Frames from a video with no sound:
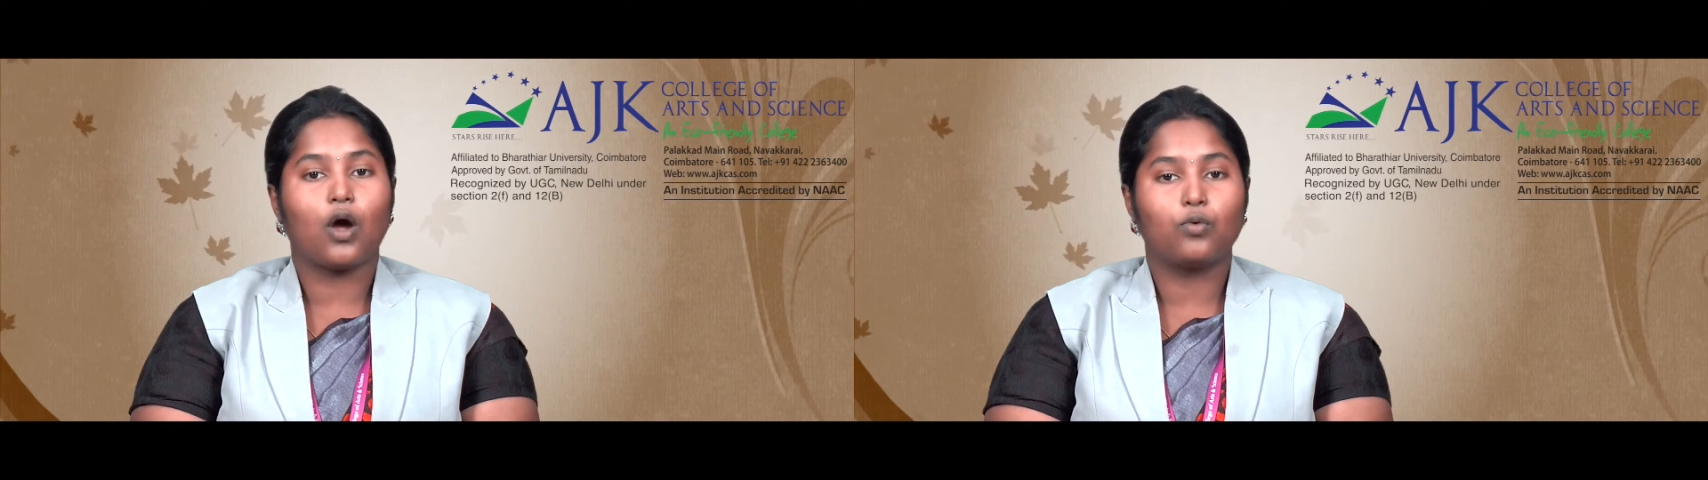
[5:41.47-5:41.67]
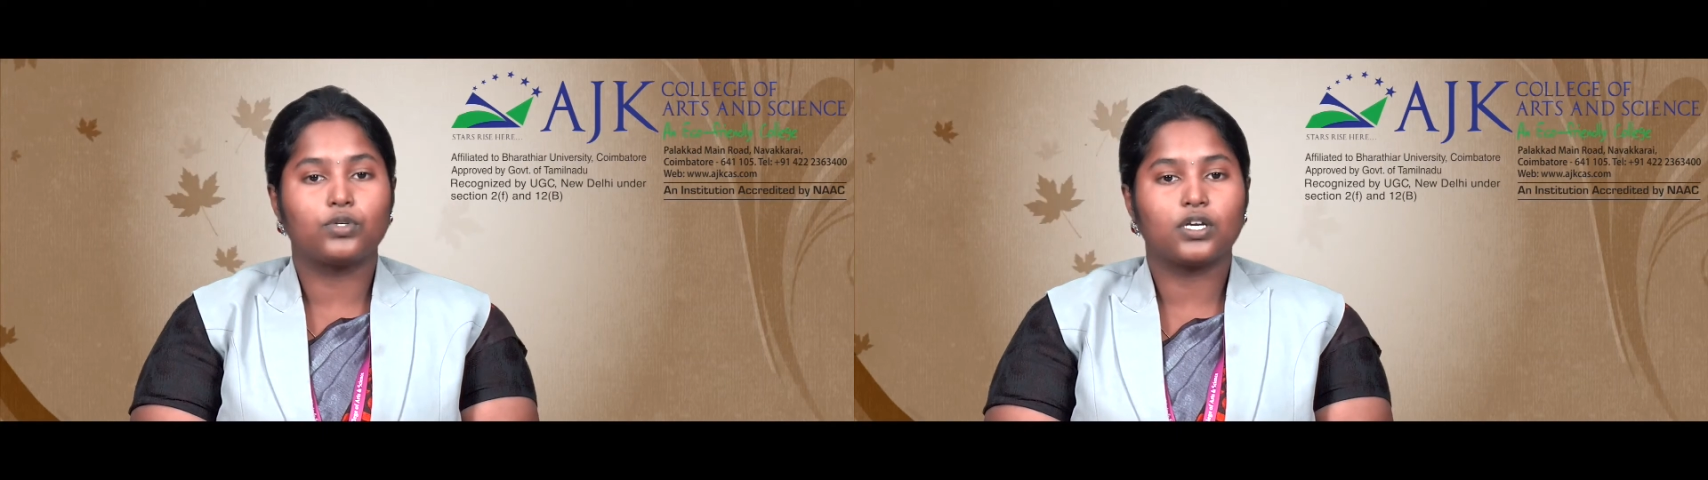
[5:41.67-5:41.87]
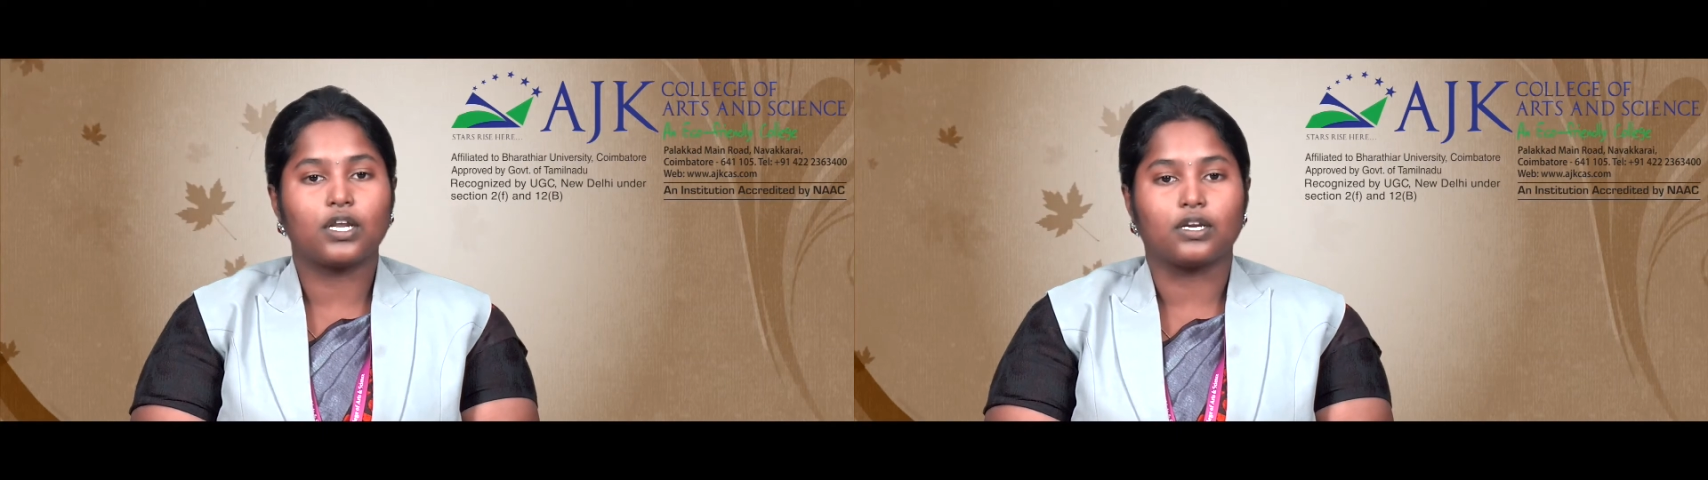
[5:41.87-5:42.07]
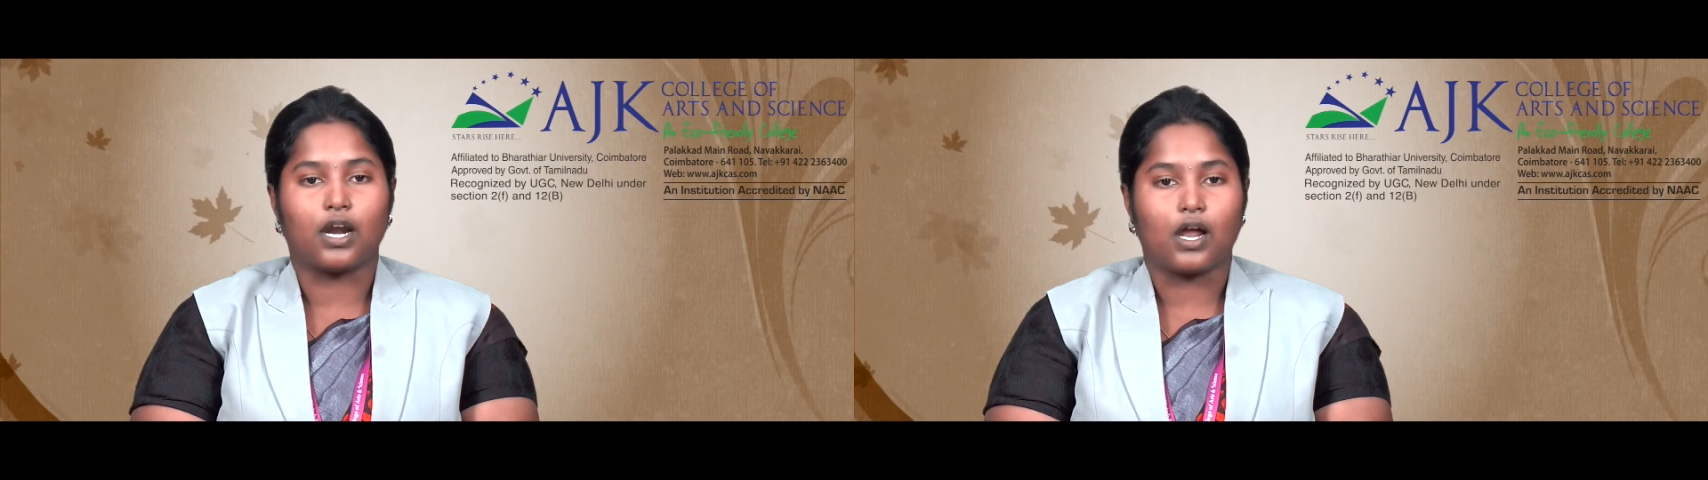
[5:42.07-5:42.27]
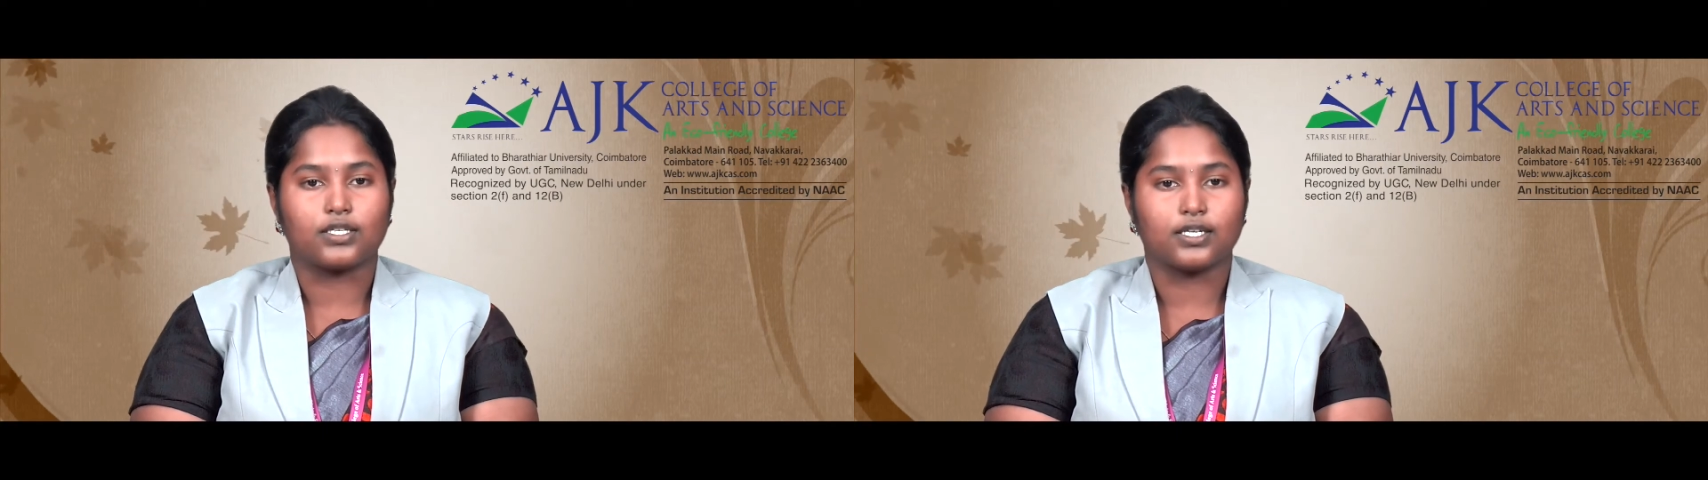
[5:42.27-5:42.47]
rounded and
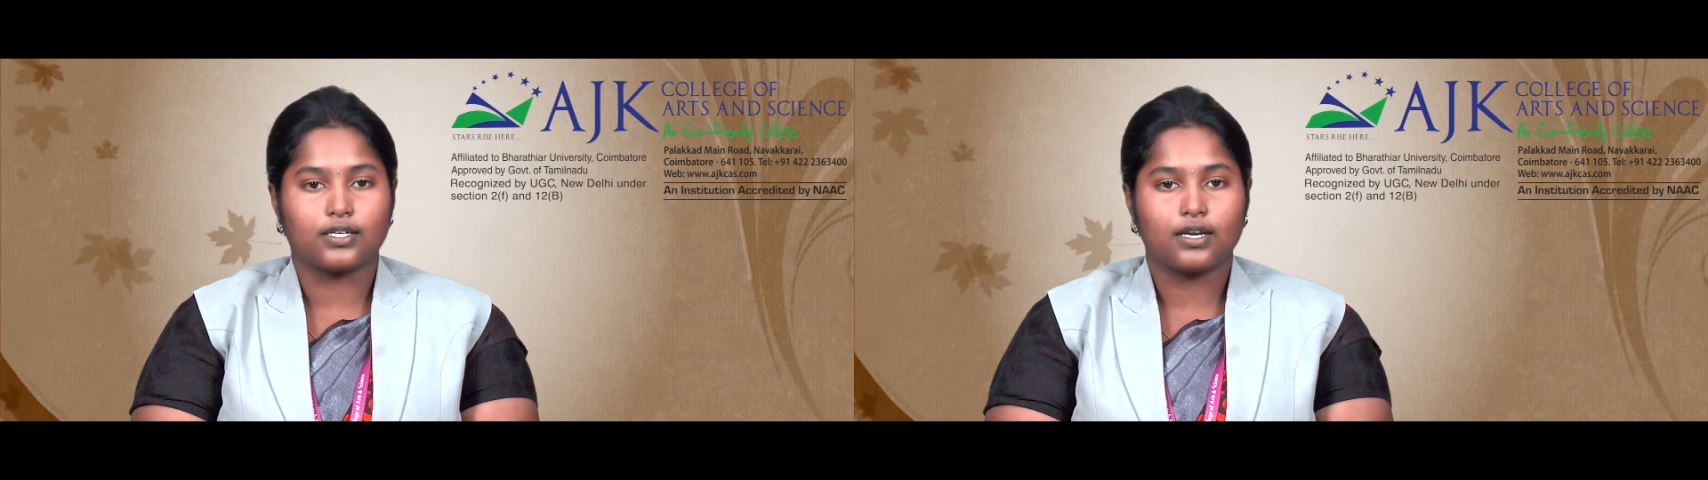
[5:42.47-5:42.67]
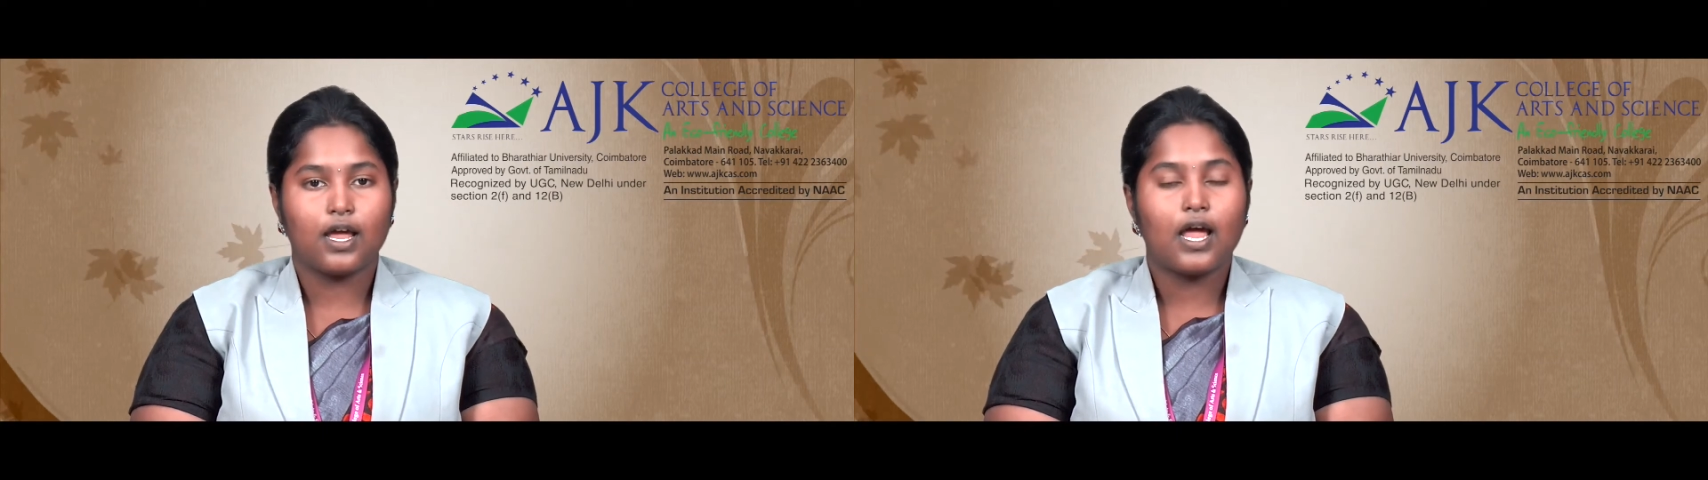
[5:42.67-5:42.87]
larger.